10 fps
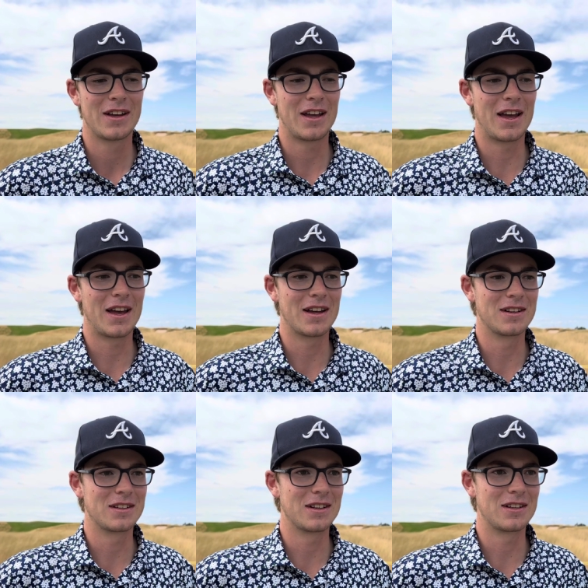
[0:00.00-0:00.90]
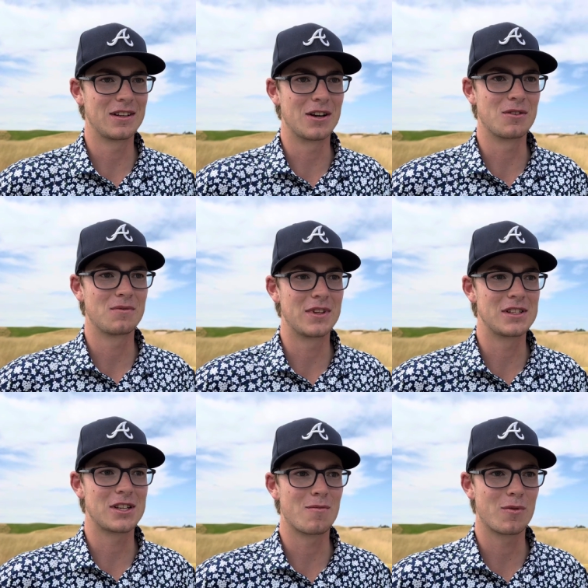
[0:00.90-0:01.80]
And
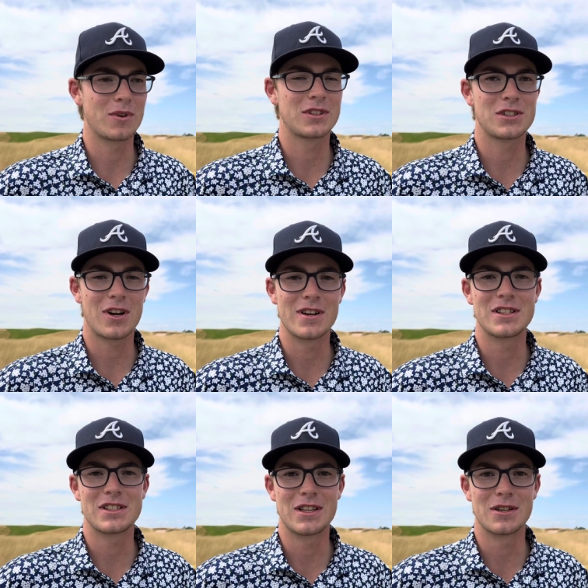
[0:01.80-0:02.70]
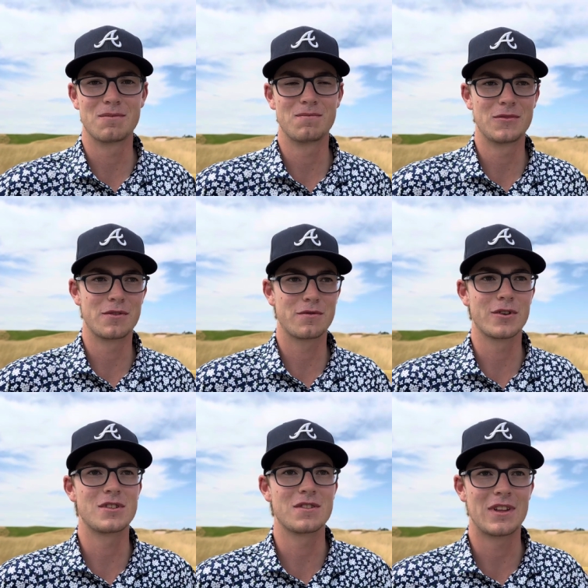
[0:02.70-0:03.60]
this summer we're starting to see the
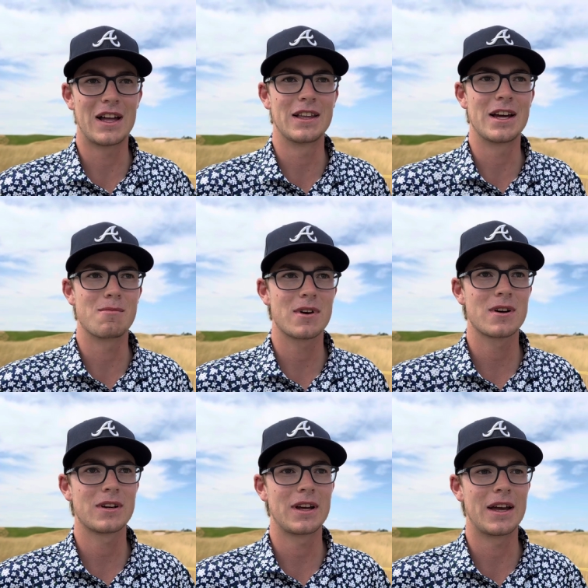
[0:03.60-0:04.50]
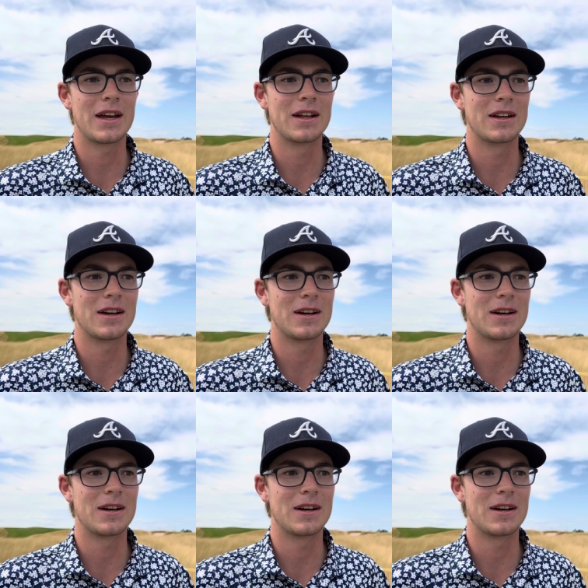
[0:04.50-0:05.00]
fruits of that labor. And